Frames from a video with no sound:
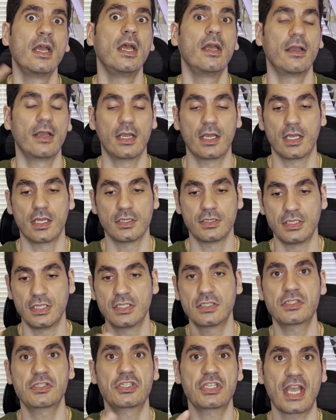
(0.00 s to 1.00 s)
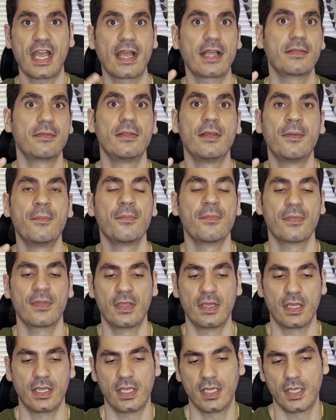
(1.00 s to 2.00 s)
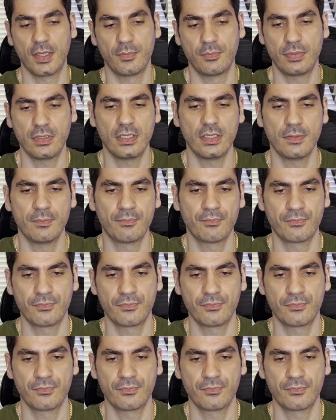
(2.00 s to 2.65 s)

this can be